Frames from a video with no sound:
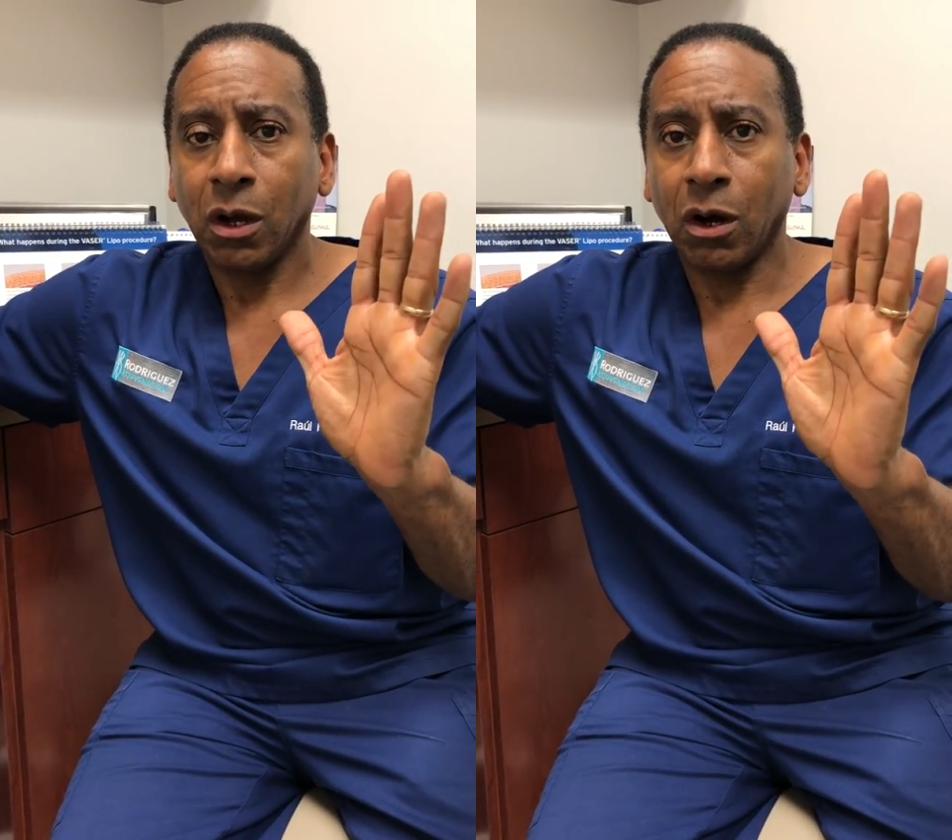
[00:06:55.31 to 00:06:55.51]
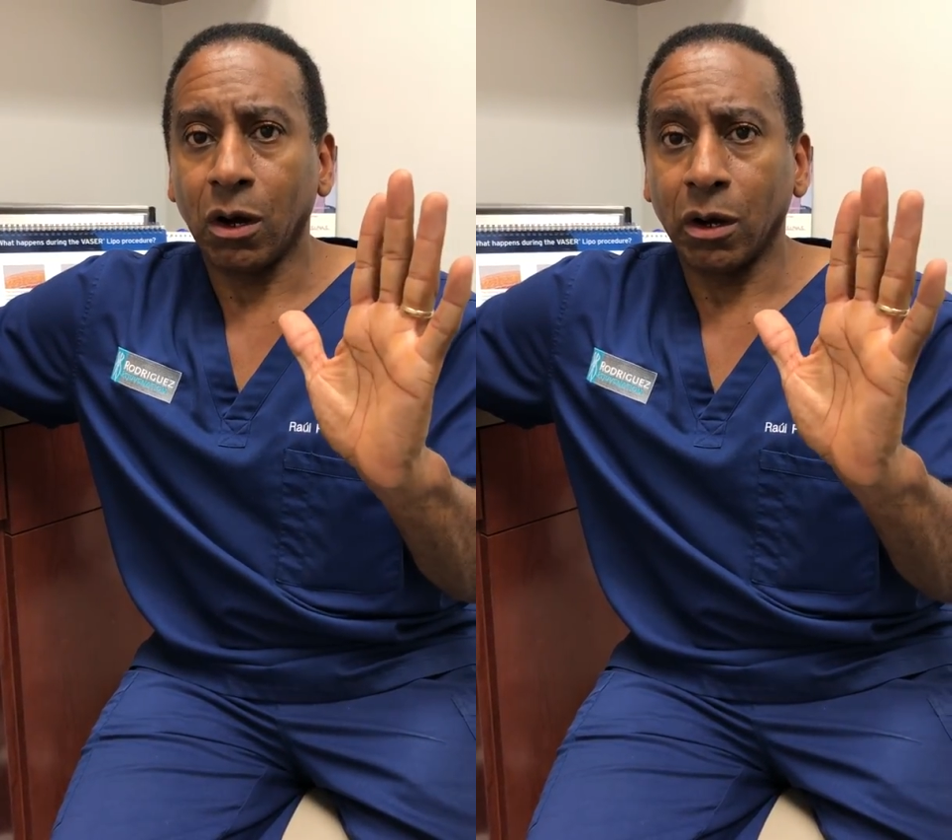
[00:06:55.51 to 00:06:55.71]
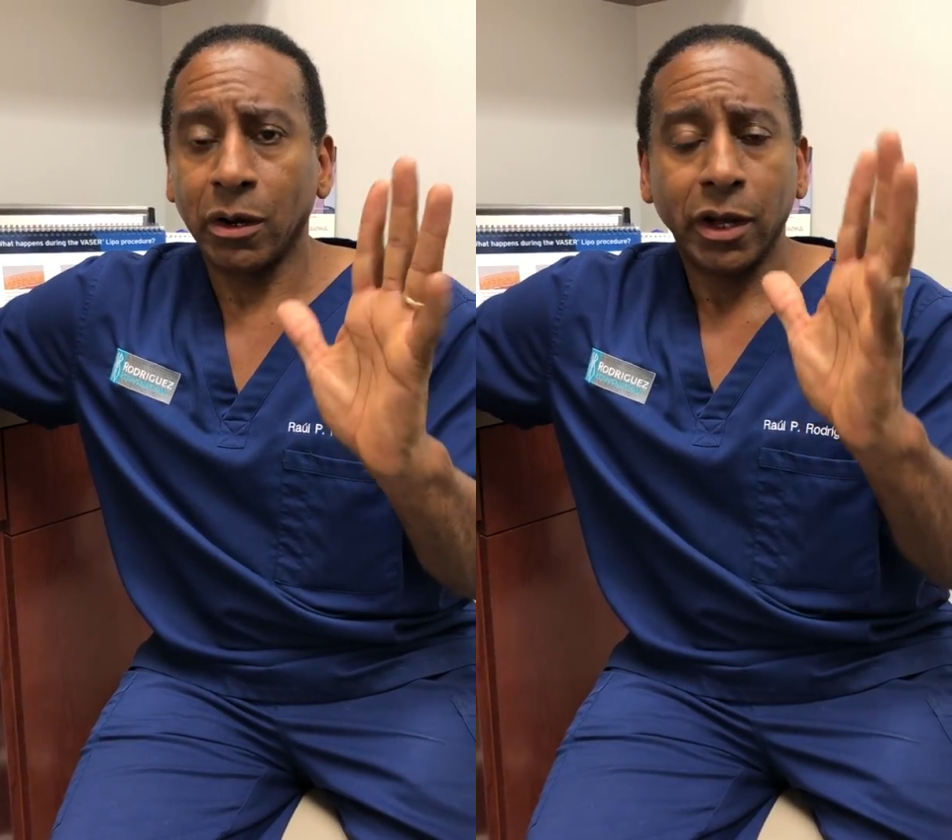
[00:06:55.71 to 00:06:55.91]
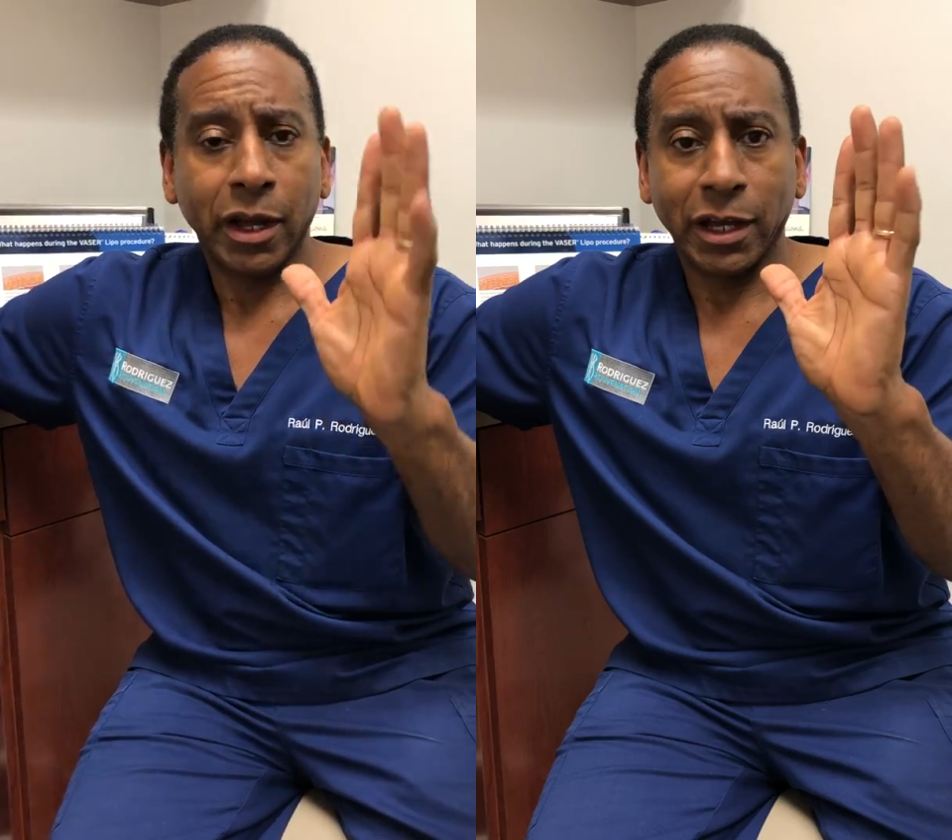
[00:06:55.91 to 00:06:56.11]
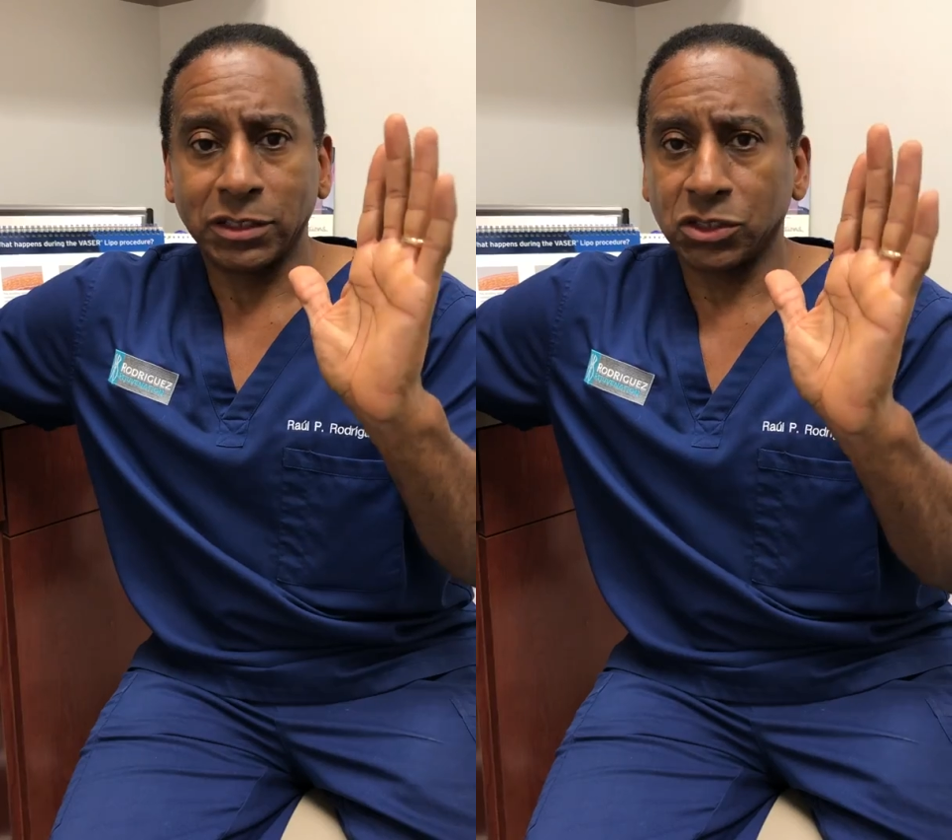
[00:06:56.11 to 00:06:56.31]
are
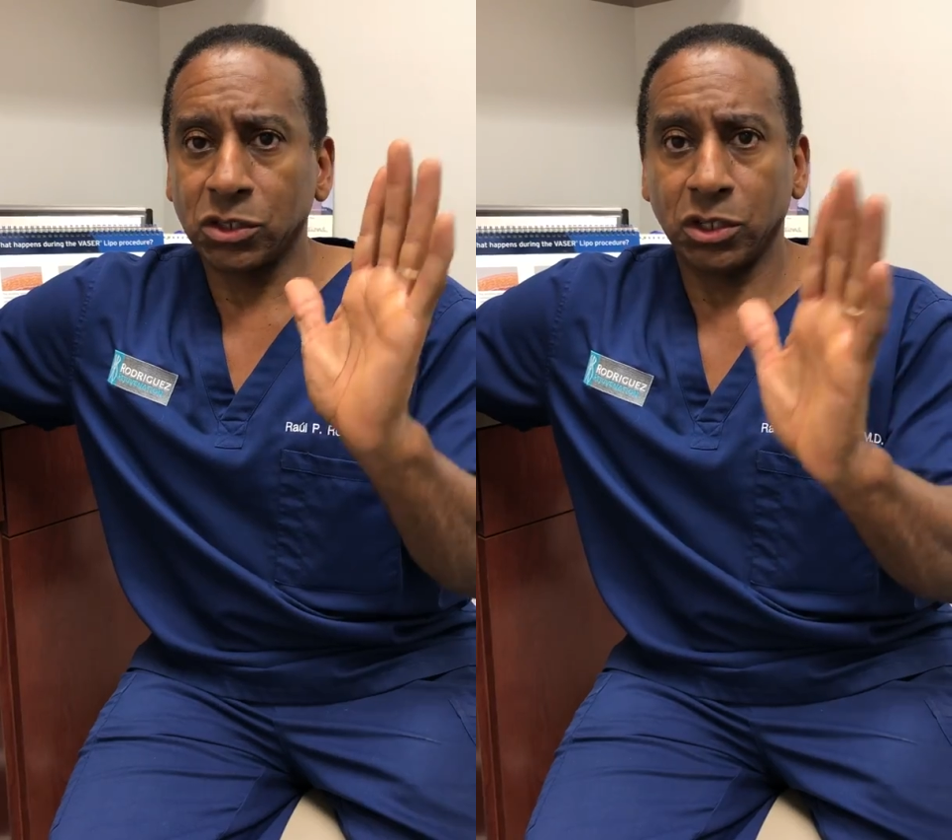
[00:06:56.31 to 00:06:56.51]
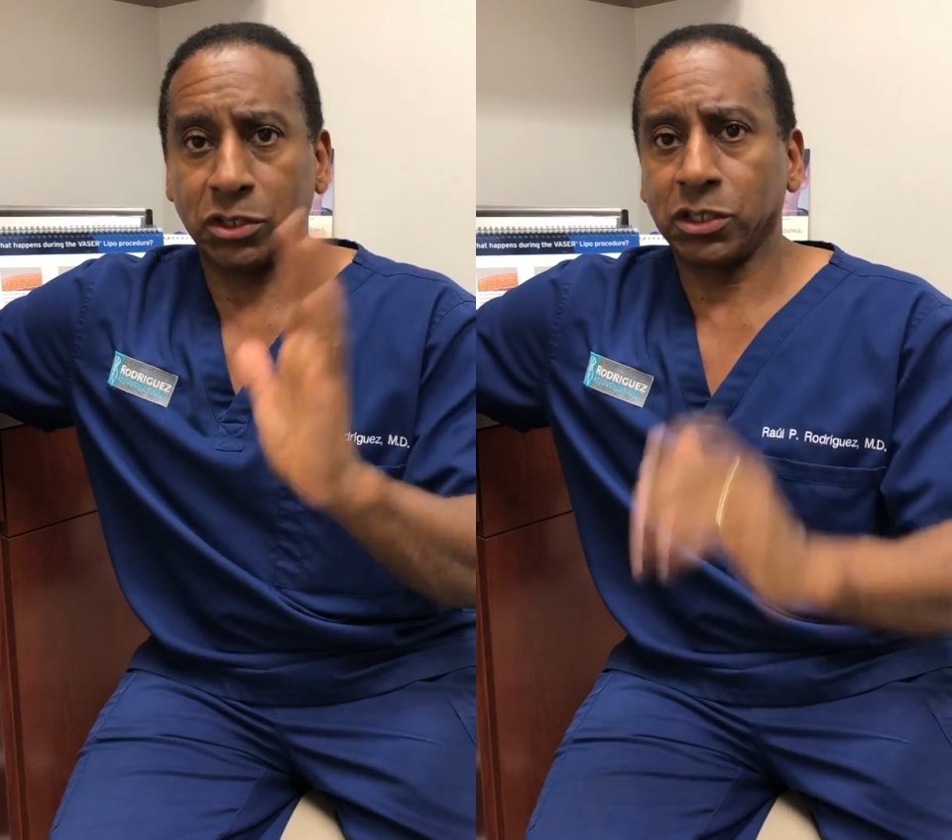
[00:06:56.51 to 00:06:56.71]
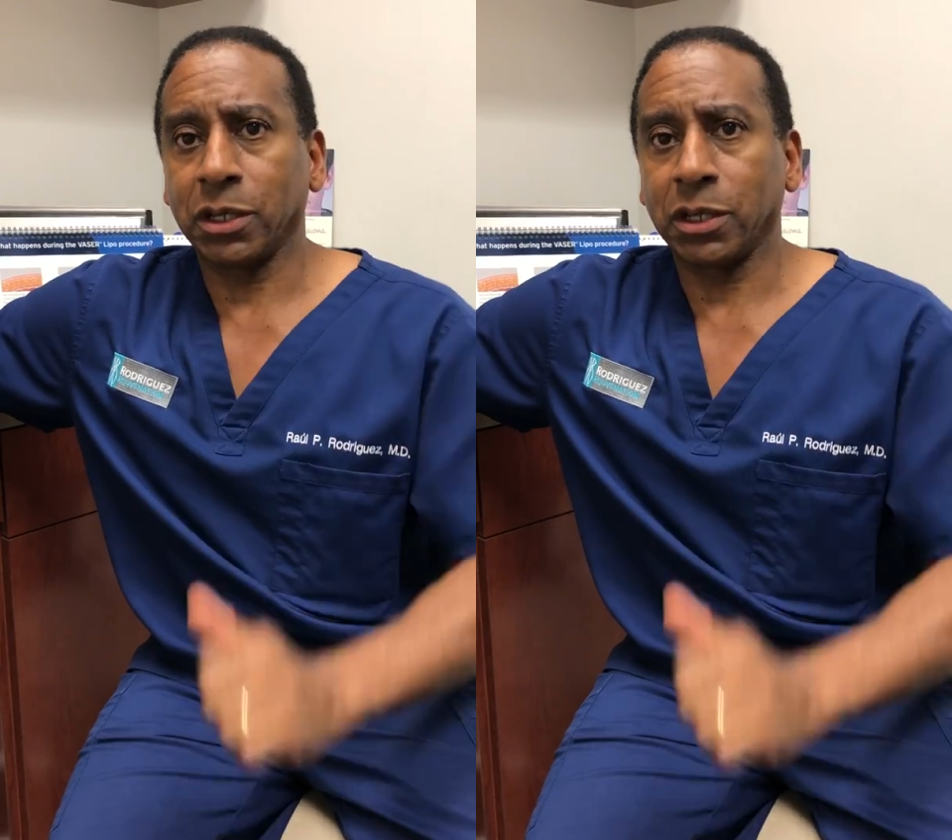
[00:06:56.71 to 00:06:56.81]
as good as